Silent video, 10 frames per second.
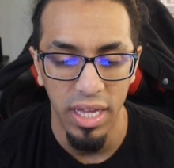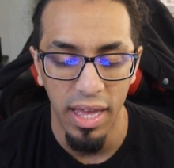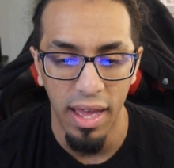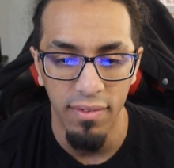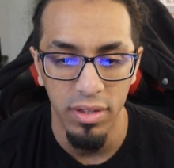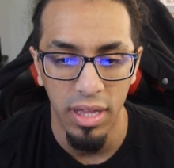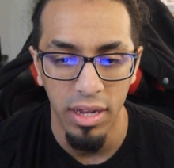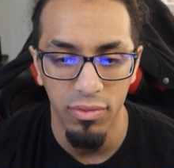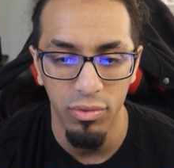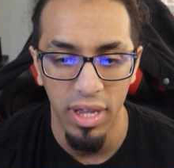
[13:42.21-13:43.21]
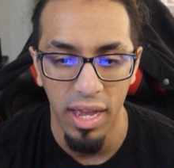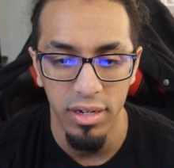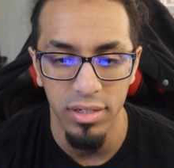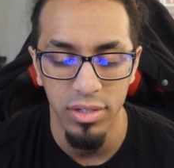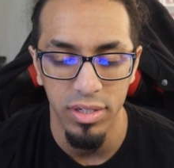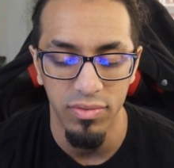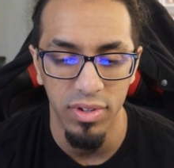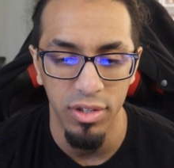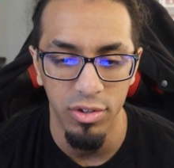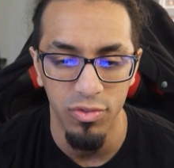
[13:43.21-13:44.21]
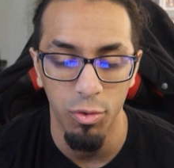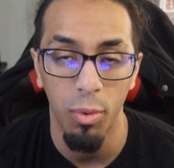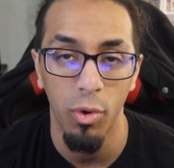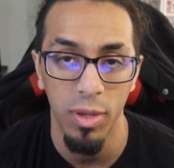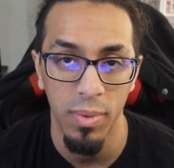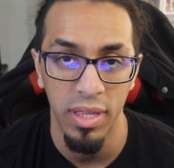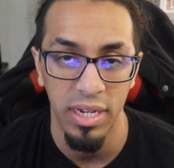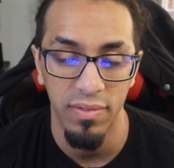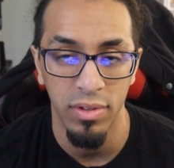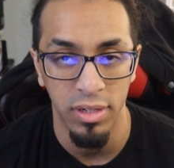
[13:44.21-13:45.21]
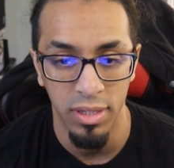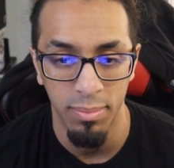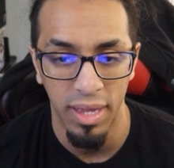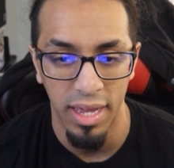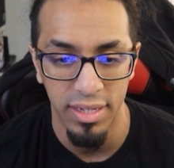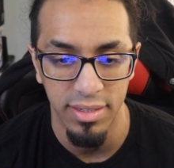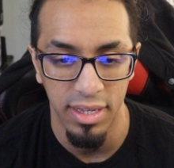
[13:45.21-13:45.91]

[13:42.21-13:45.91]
I have a lot of reactions and videos for Pokemon that I've done in the past.